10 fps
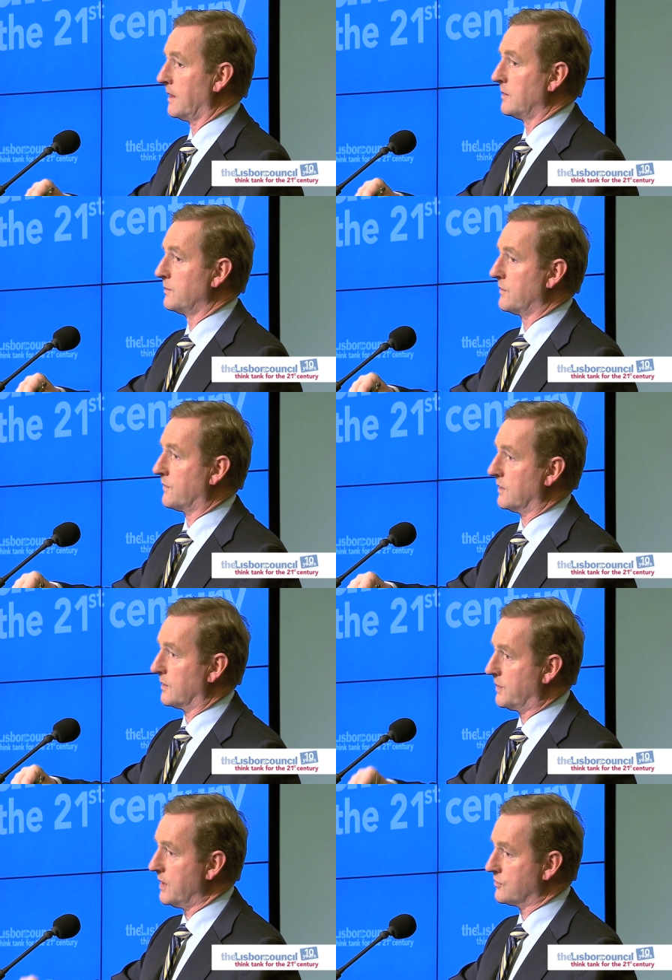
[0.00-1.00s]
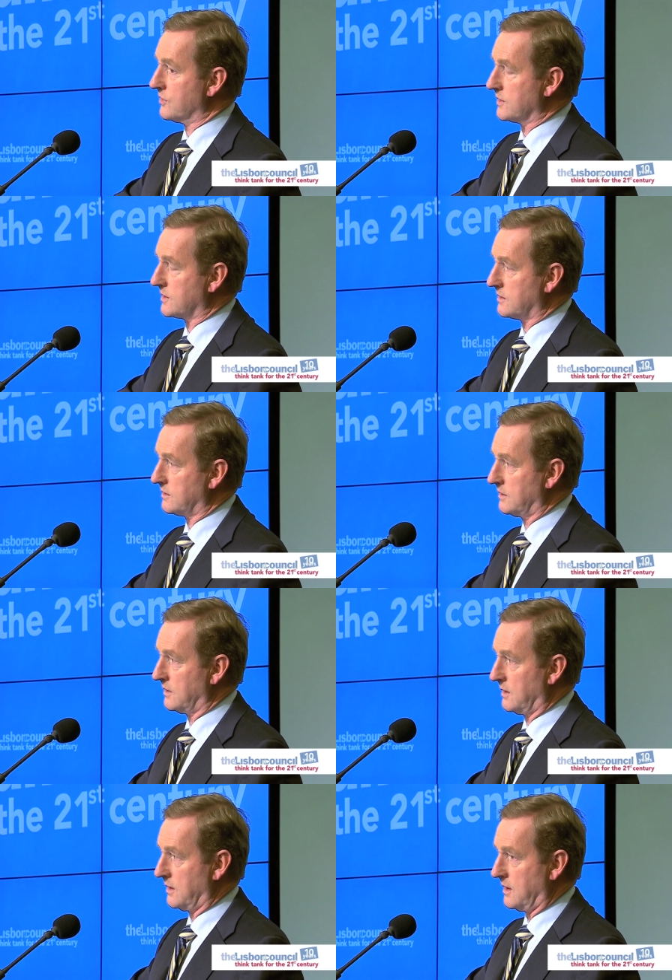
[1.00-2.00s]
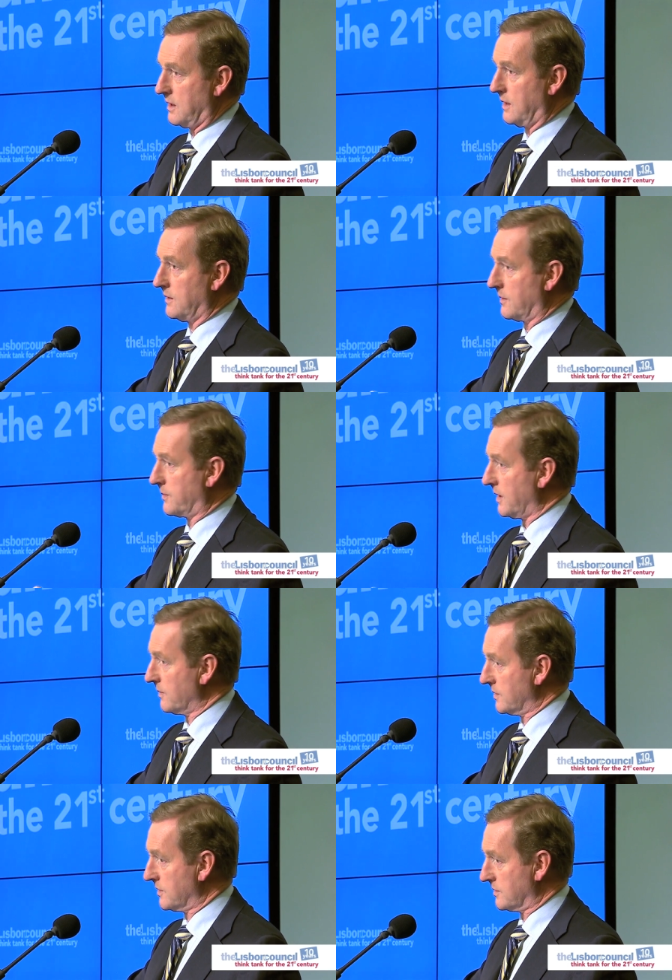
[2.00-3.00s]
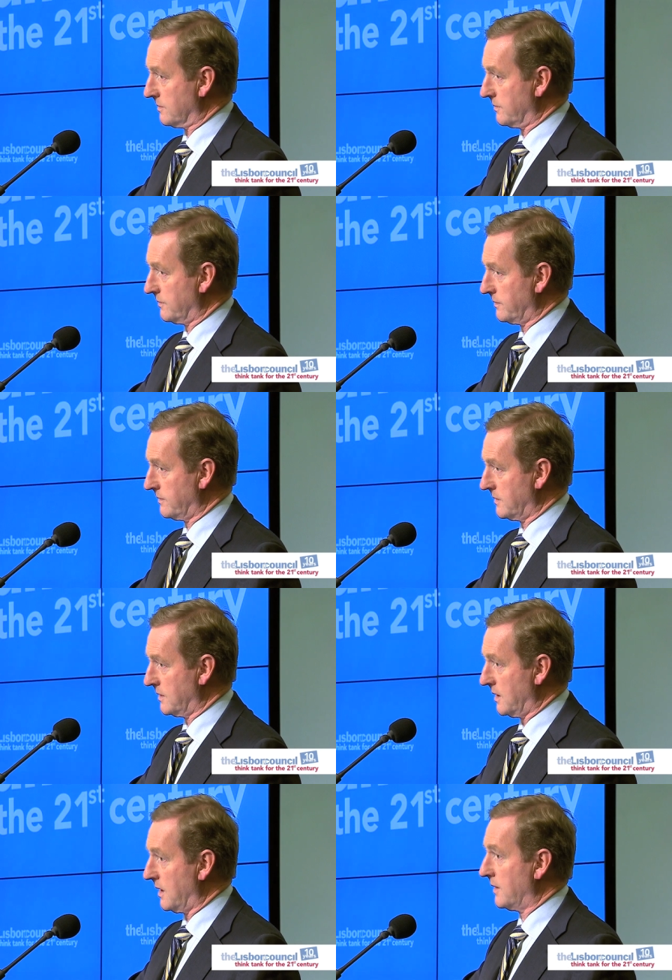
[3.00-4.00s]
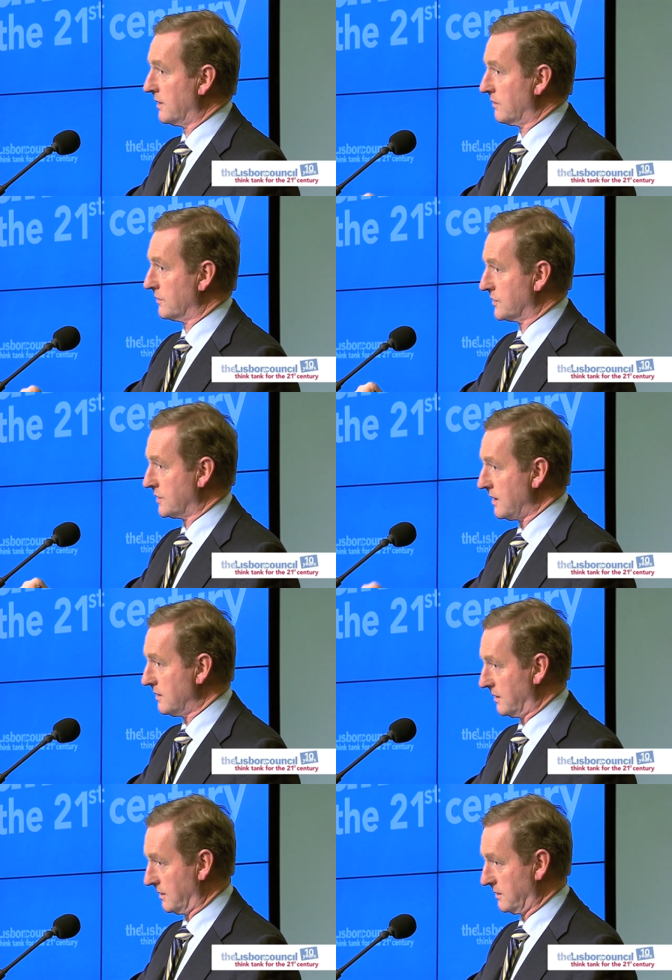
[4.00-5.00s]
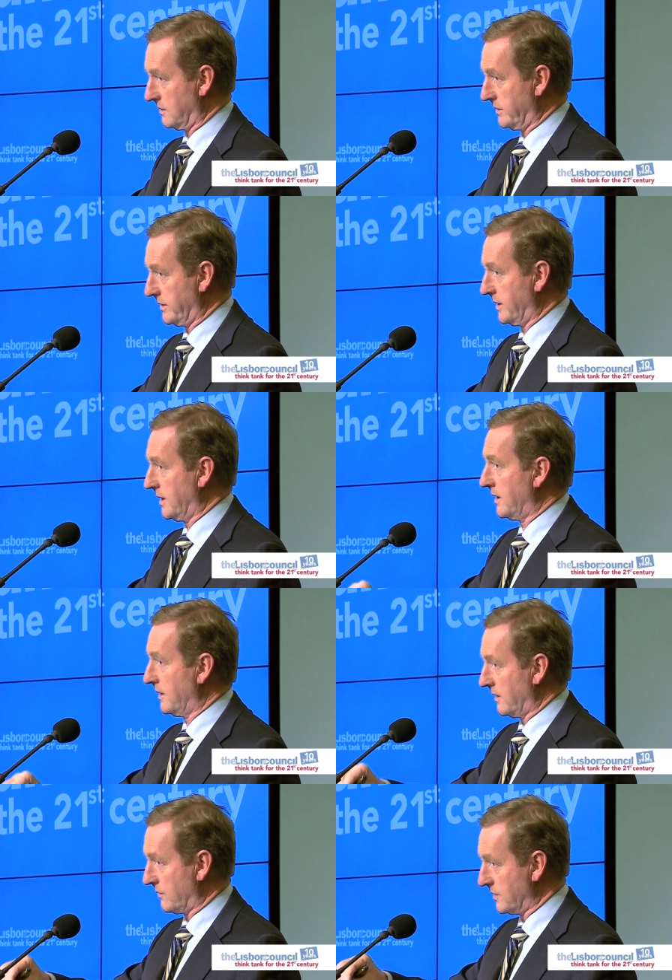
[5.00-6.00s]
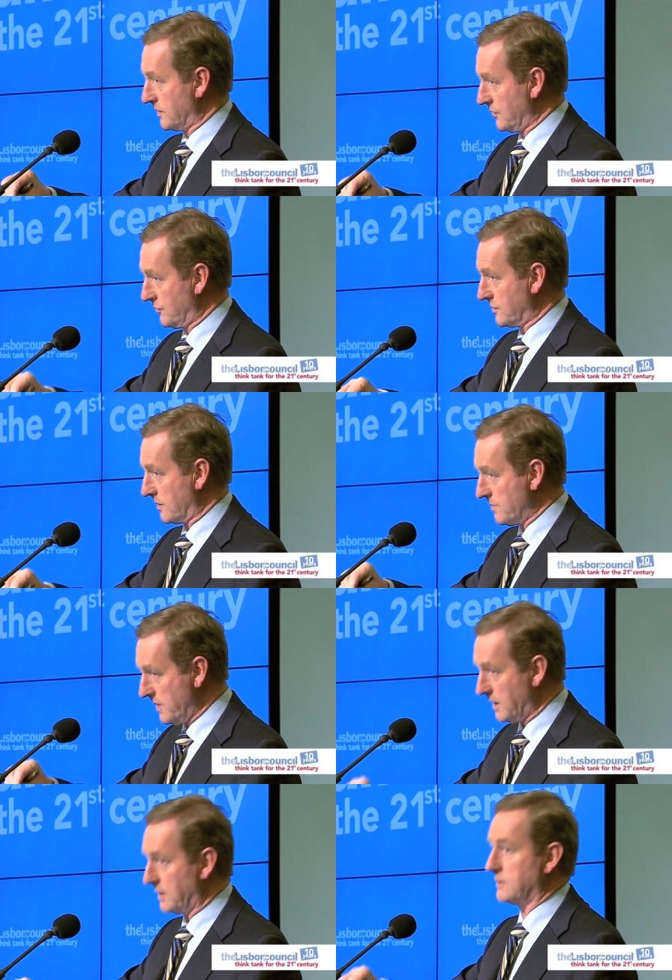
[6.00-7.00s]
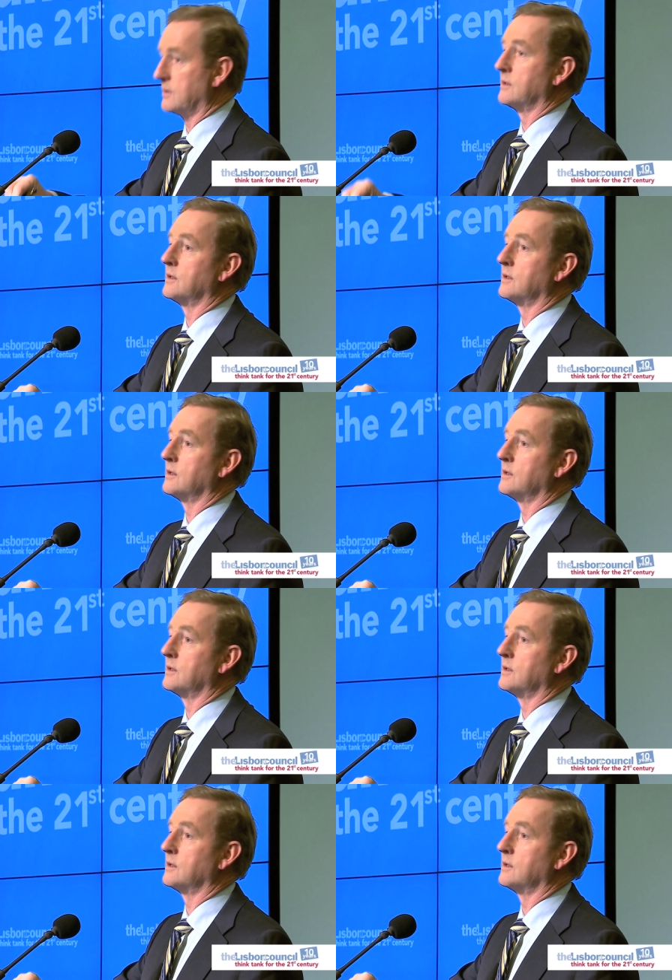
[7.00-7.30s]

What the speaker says: And but for their patience and their pragmatism and their understanding that when decisions are made,